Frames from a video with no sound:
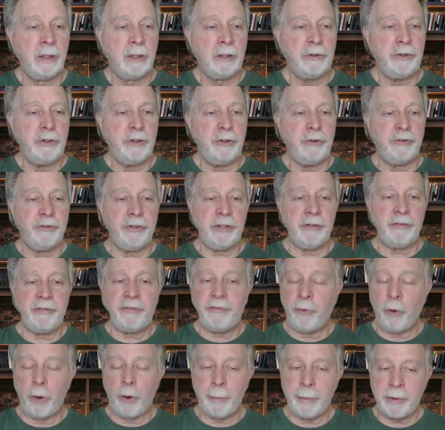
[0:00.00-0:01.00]
Using
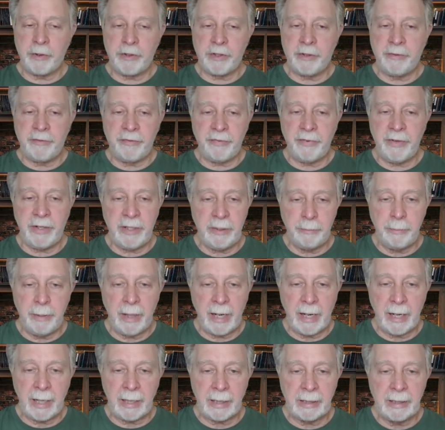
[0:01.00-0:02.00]
formative
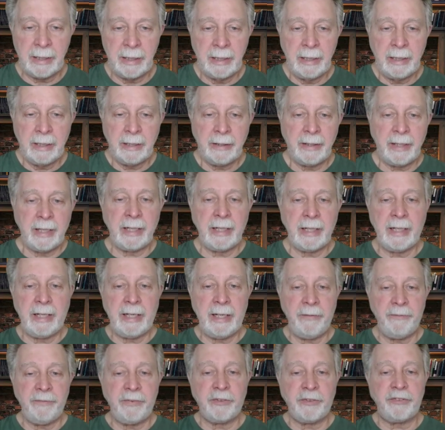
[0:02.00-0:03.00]
feedback that
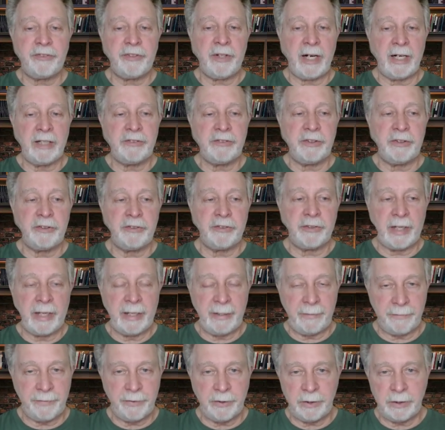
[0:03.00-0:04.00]
emphasizes
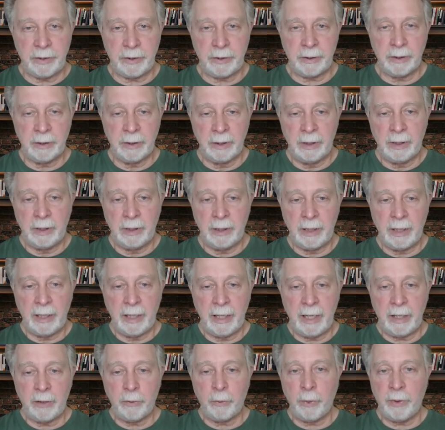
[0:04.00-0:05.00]
effort
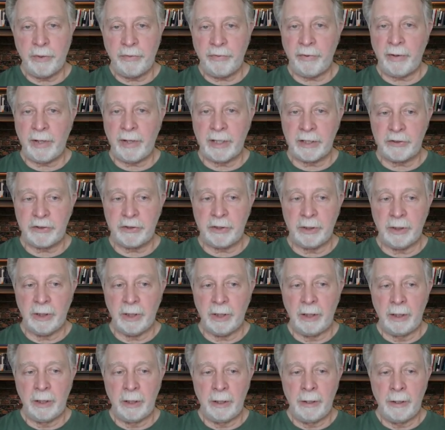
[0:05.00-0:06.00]
and reflection.
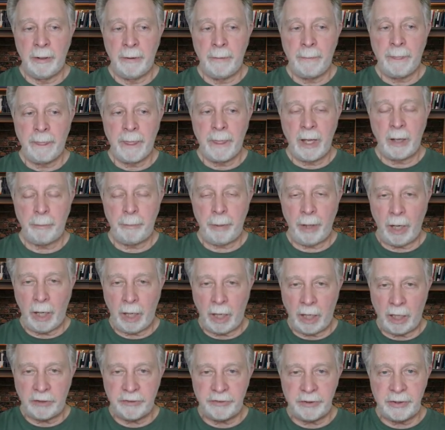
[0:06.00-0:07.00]

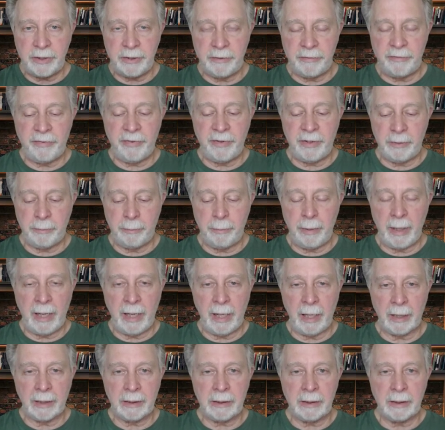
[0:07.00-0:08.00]
Positive
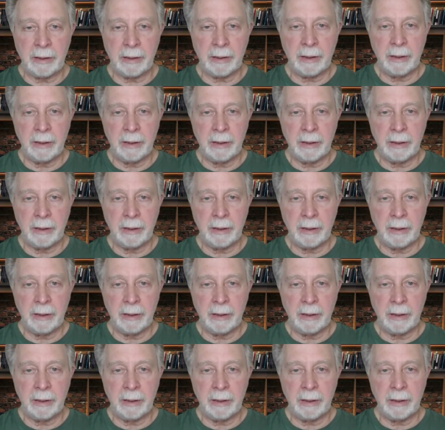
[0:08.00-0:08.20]
feedback.